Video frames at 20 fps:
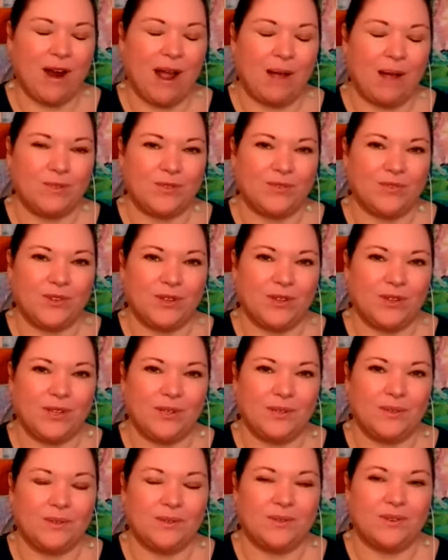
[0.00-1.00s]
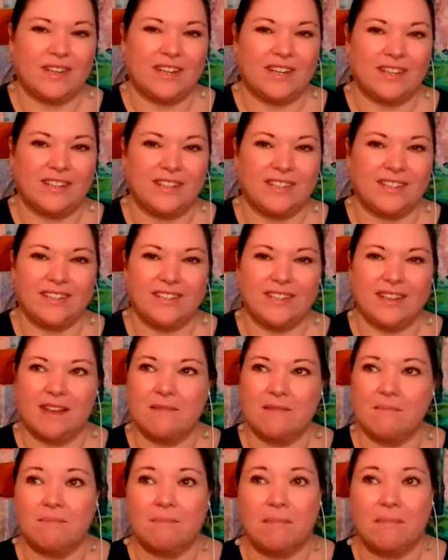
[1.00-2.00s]
Perhaps for you, it's
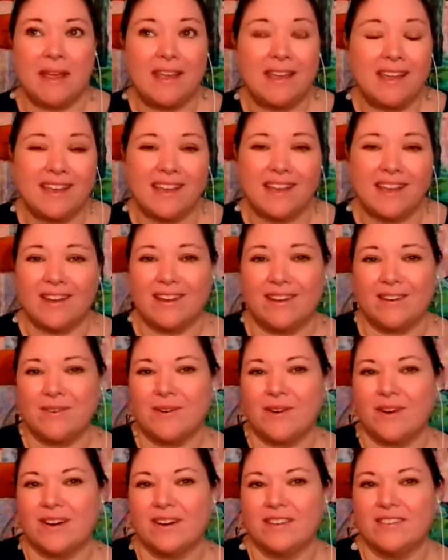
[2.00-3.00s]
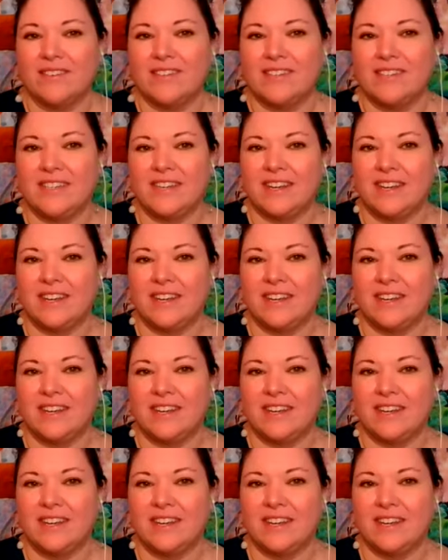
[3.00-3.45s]
baking or